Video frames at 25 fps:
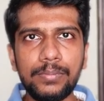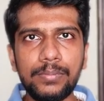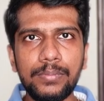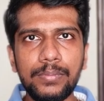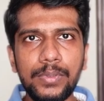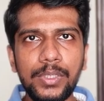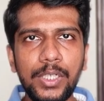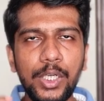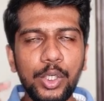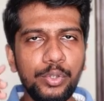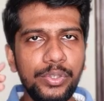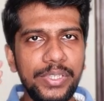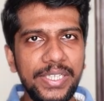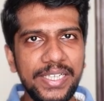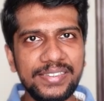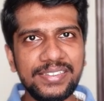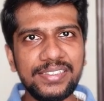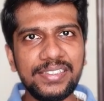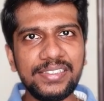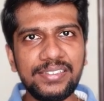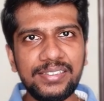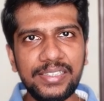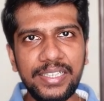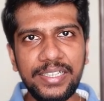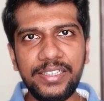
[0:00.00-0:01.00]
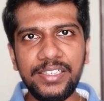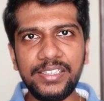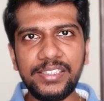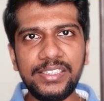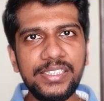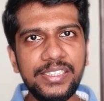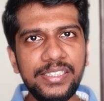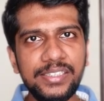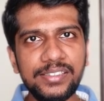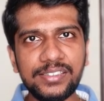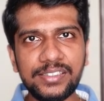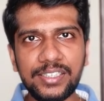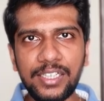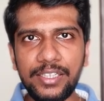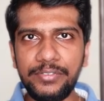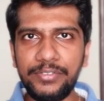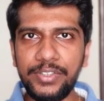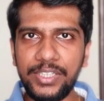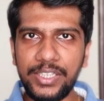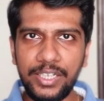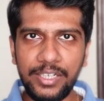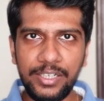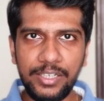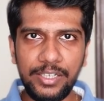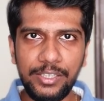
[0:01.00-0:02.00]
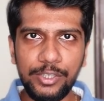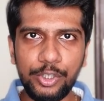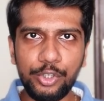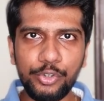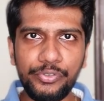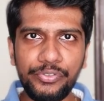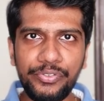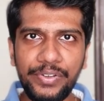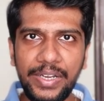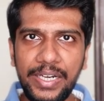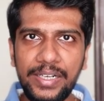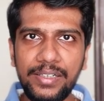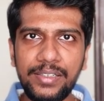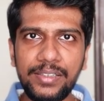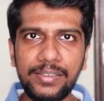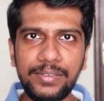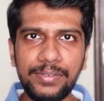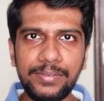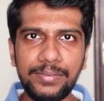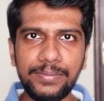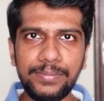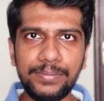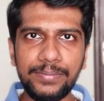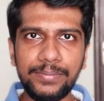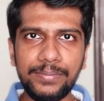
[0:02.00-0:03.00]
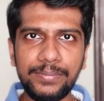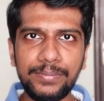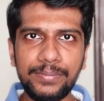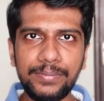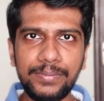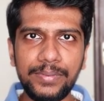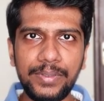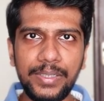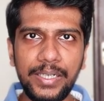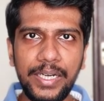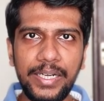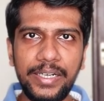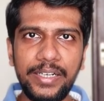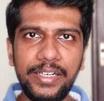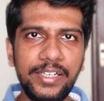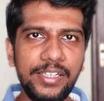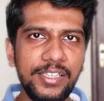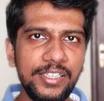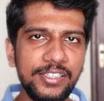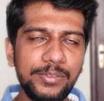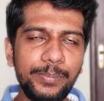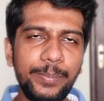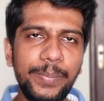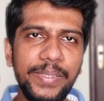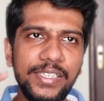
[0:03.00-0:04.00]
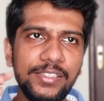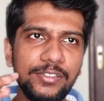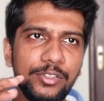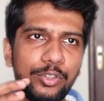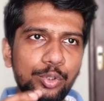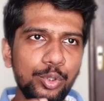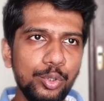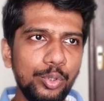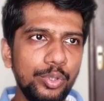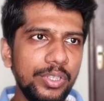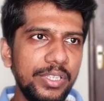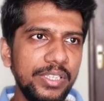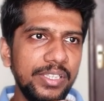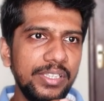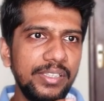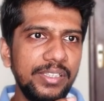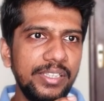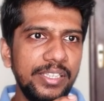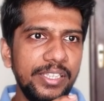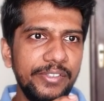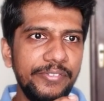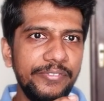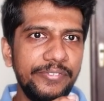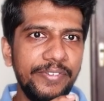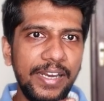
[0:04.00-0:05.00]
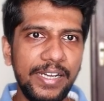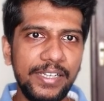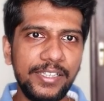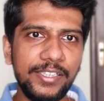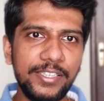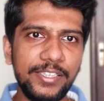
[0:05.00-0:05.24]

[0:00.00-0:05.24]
Now the excess energy is converted into fat and it is being stored in the fat